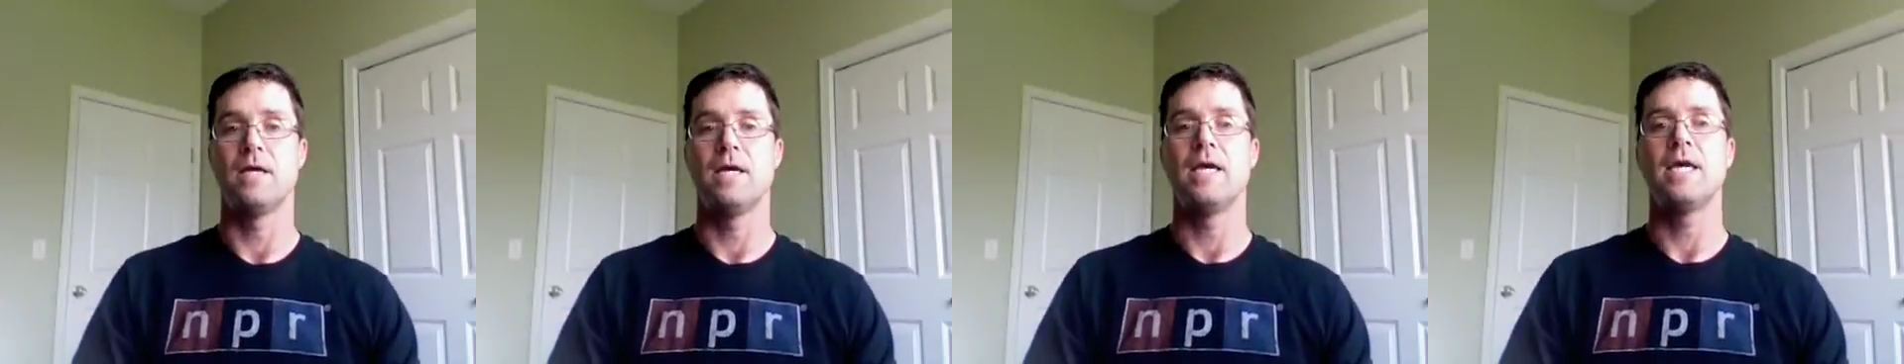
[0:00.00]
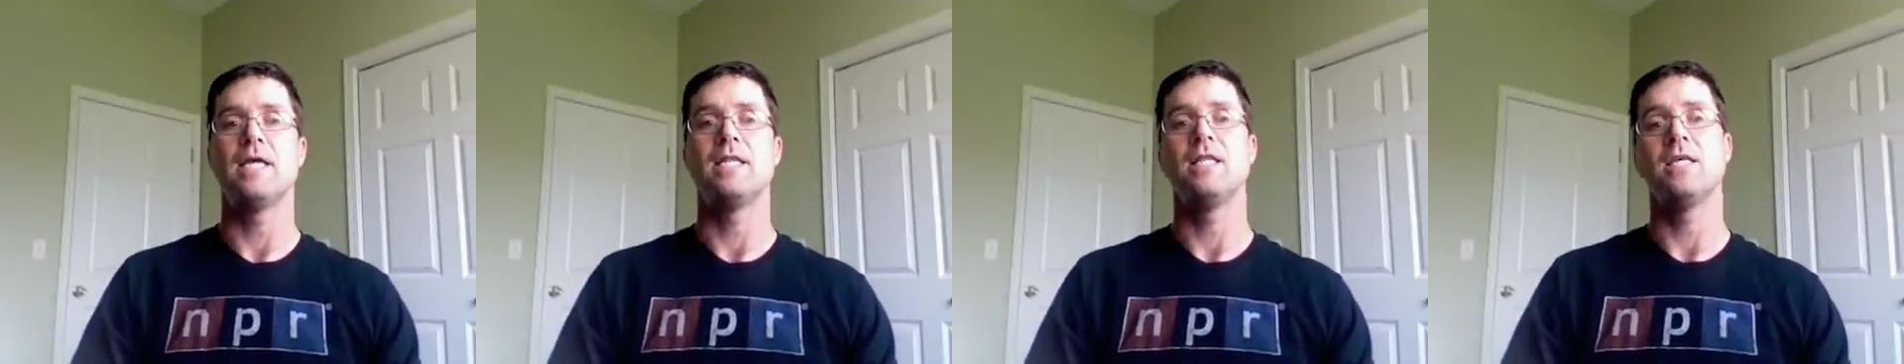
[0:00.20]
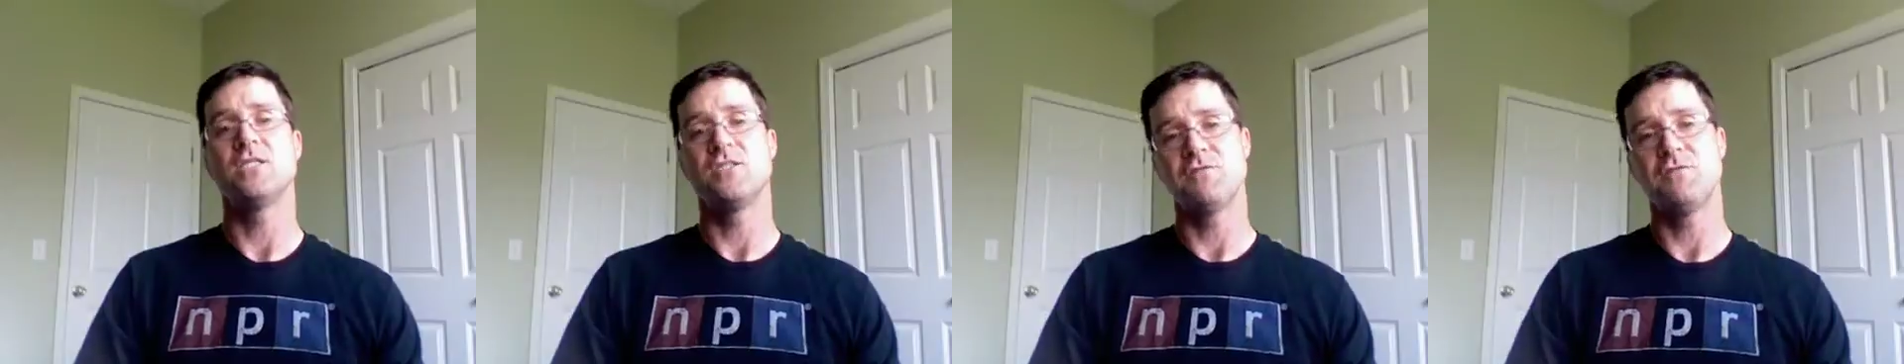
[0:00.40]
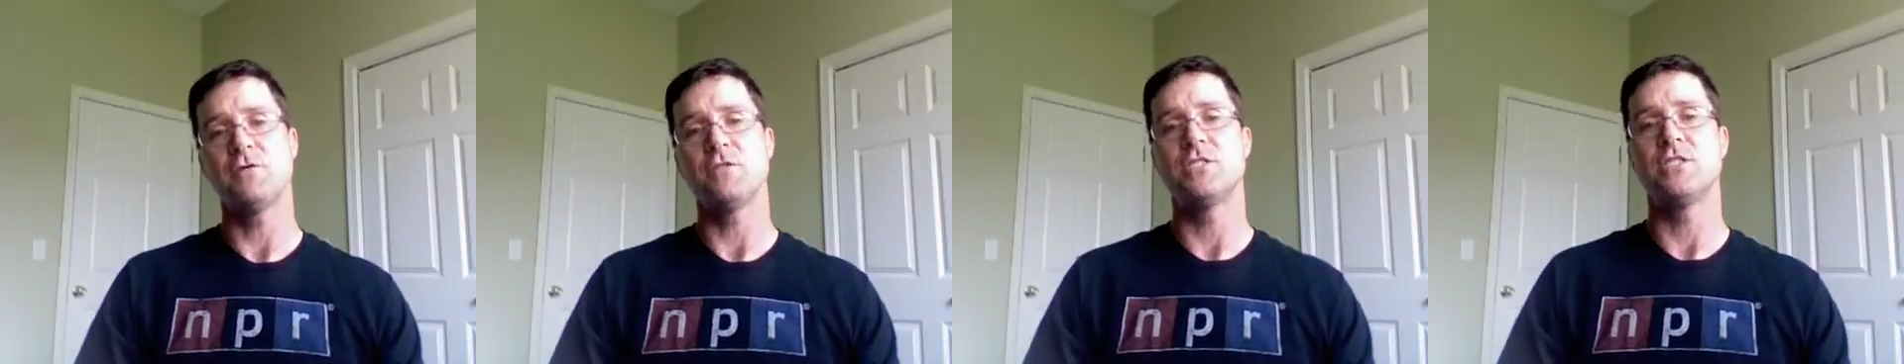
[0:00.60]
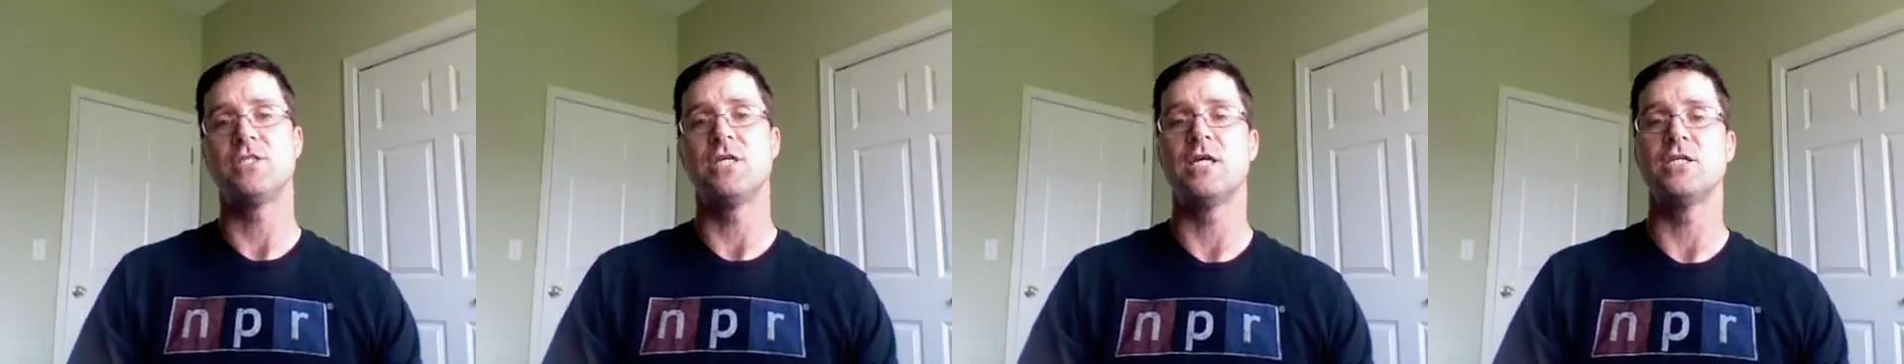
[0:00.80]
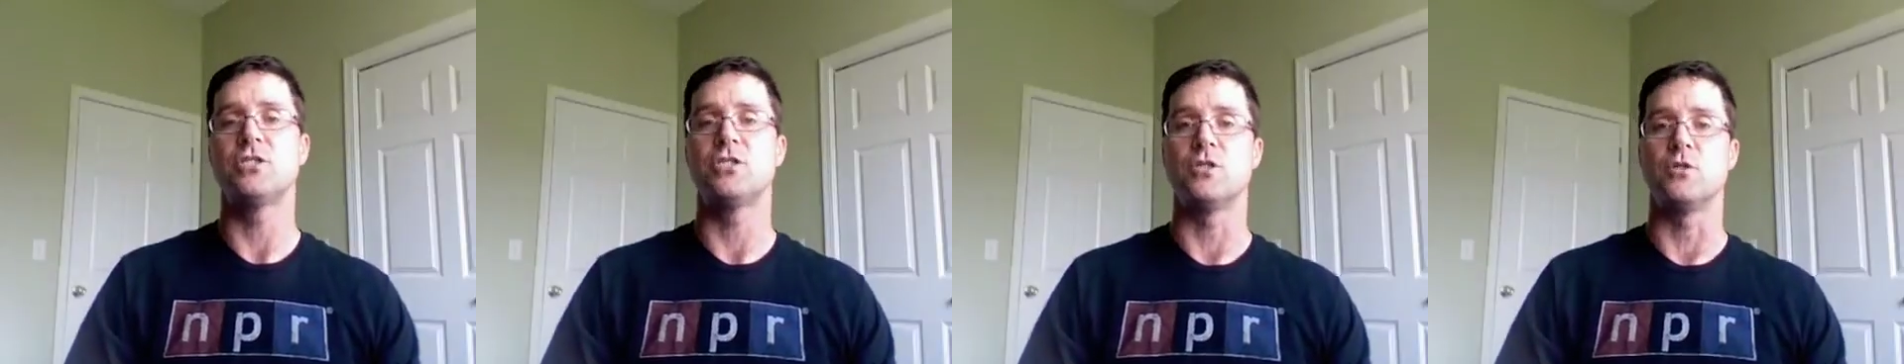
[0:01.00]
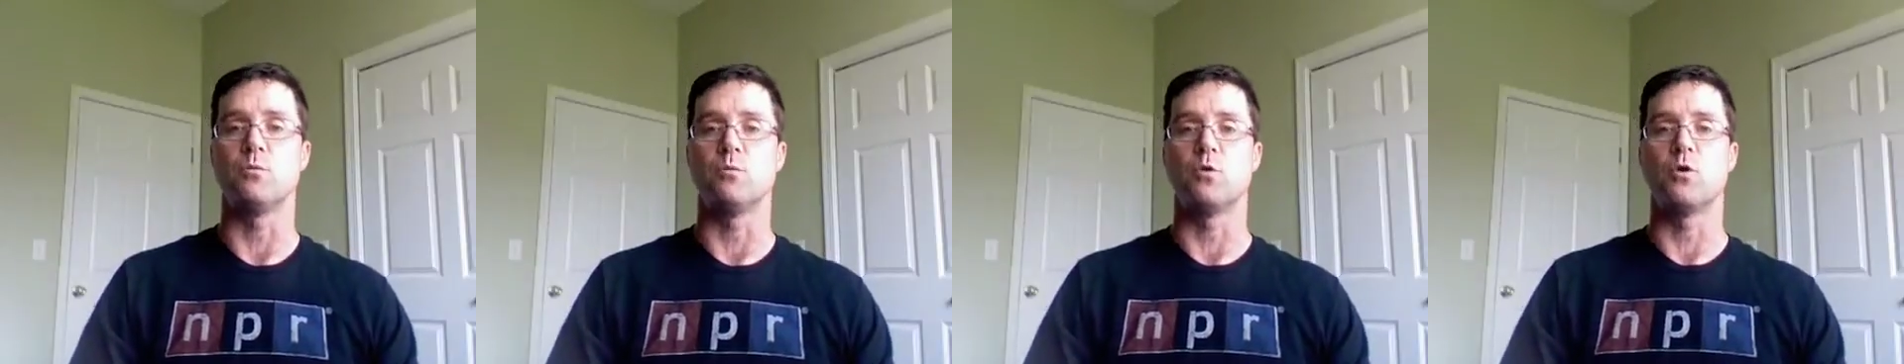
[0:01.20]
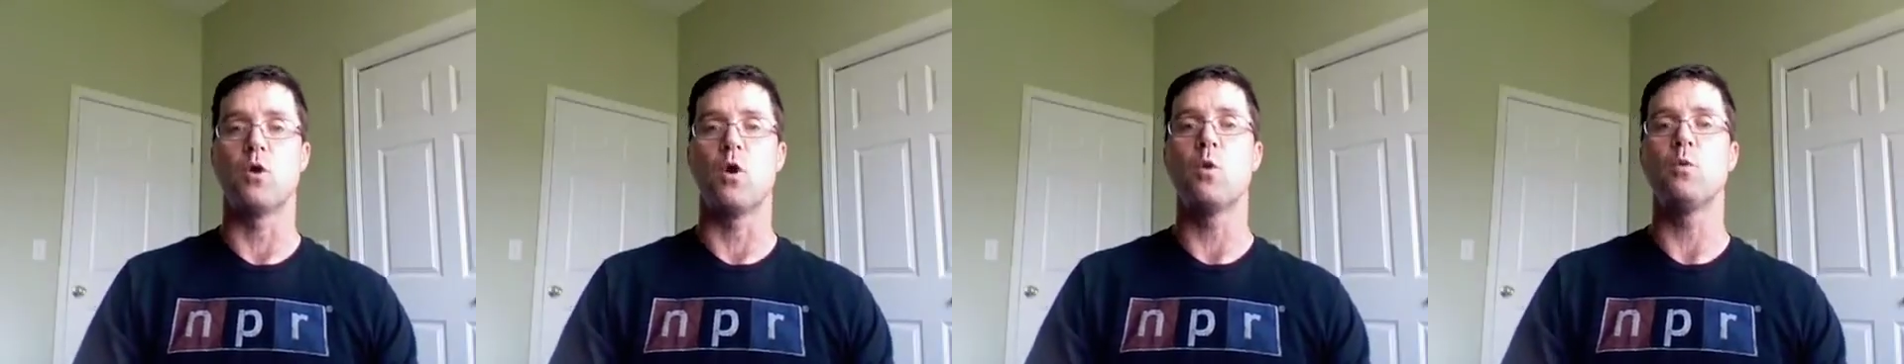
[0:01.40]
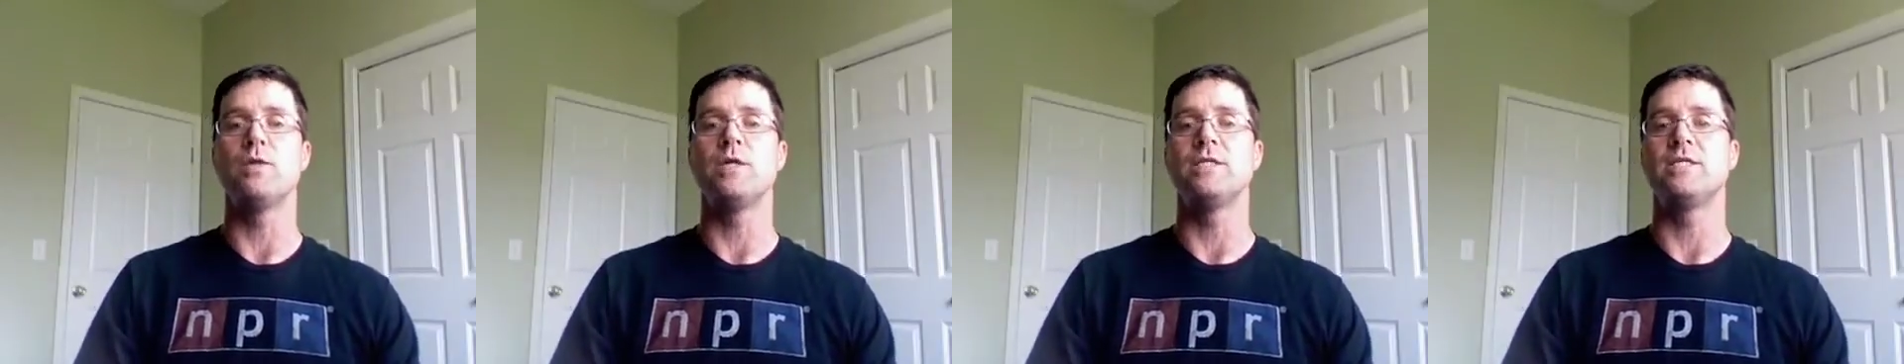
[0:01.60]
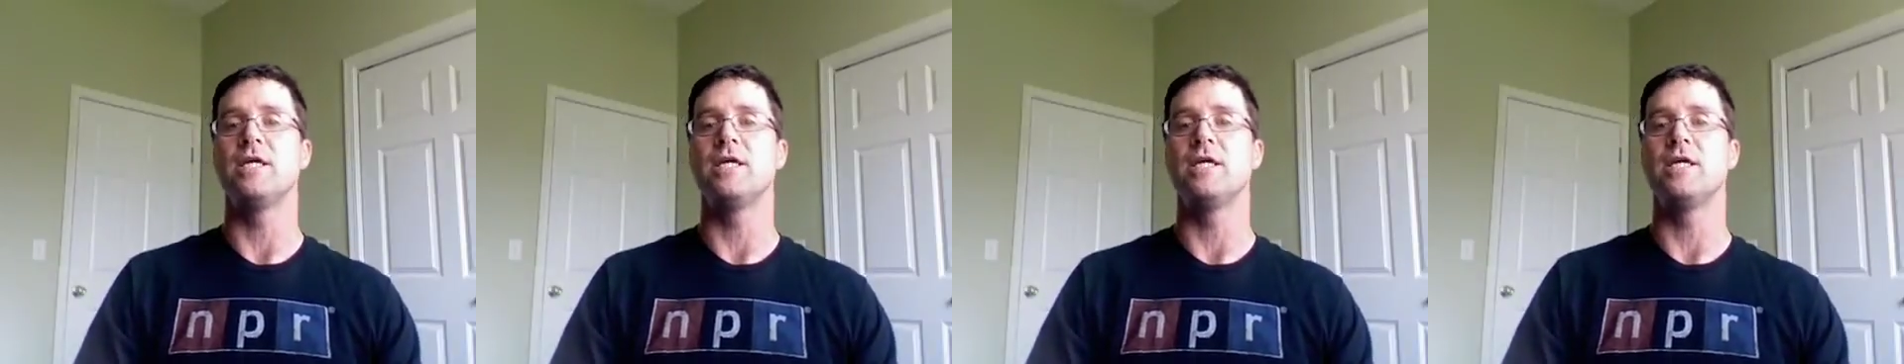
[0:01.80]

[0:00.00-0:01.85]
In this first session, we're only